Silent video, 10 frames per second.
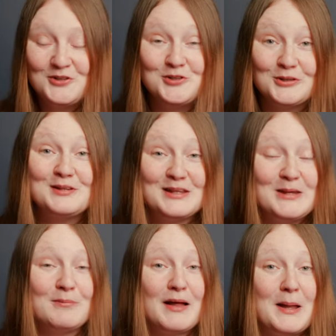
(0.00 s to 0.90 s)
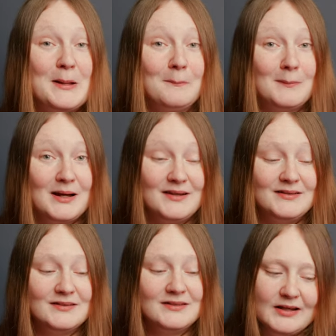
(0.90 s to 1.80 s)
Just keep that in
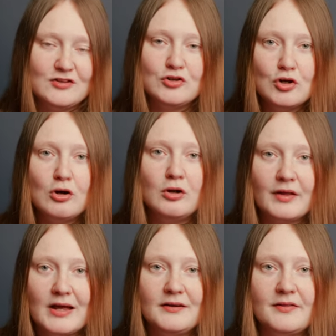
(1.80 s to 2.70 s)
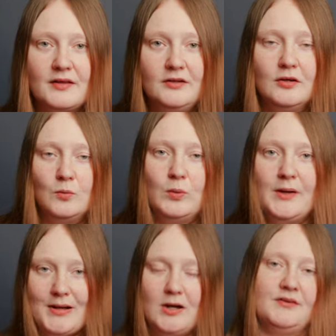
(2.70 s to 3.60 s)
mind. It's not the kind of thing you can
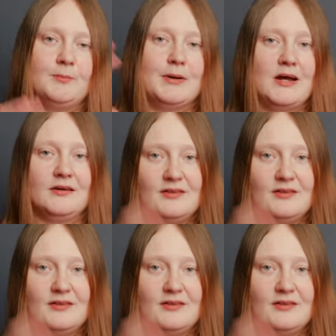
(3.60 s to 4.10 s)
whip out of your bag,